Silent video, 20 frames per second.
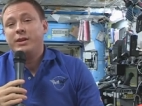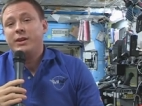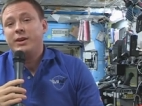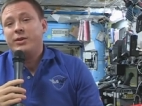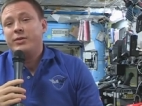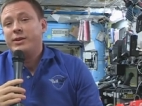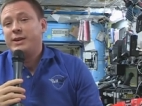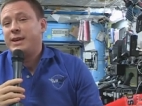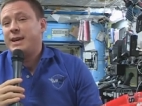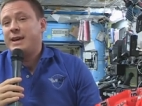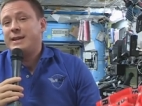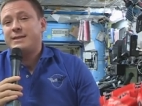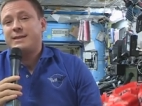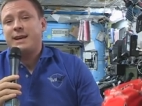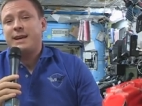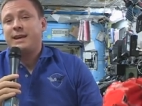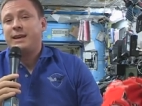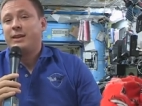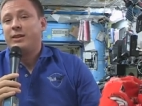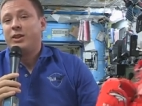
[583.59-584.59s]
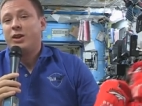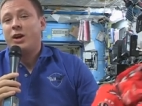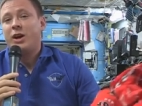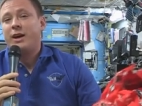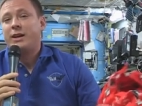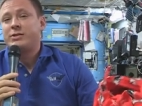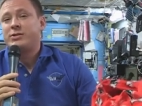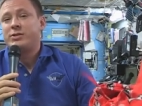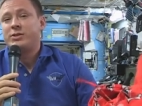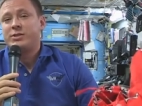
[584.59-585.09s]
you know, in case I get
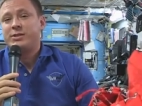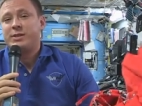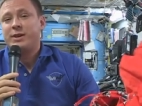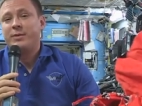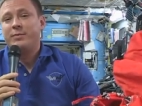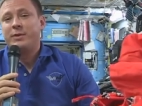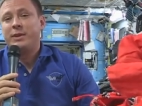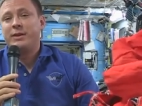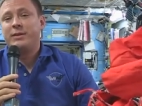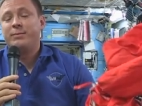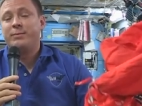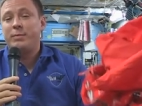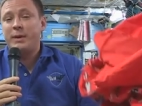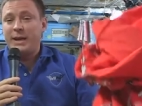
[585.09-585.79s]
lost or something,